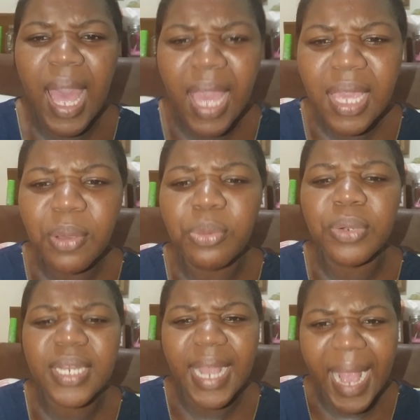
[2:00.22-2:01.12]
I
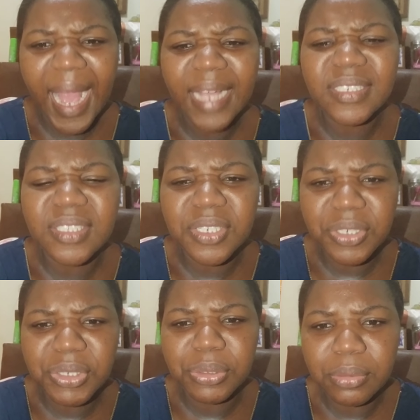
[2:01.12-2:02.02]
would ask
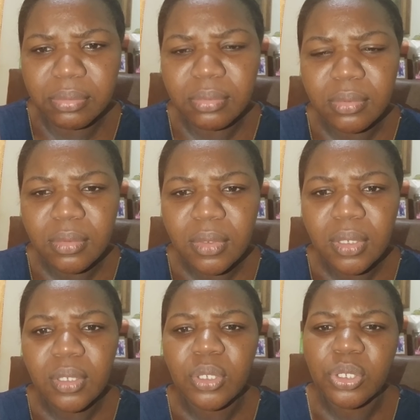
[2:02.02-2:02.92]
you
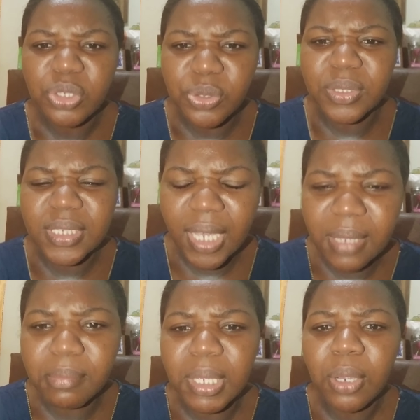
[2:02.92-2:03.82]
to
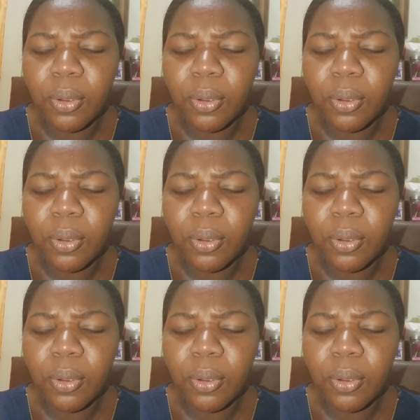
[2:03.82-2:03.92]
take me